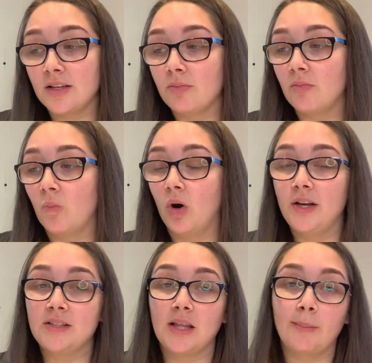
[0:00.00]
and what
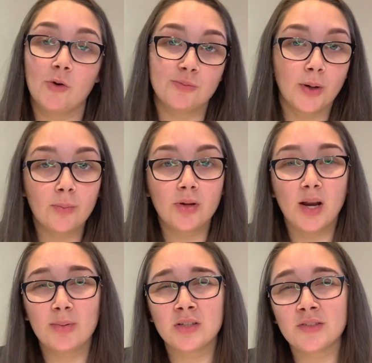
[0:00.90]
is their most
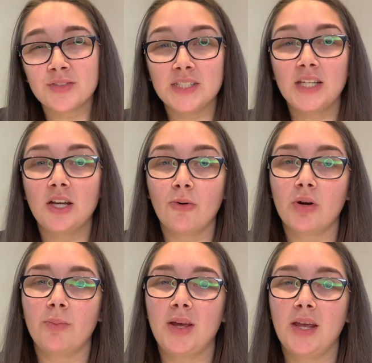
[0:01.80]
popular, because obviously you don't want
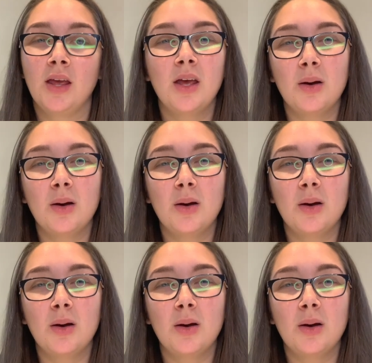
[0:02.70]
to be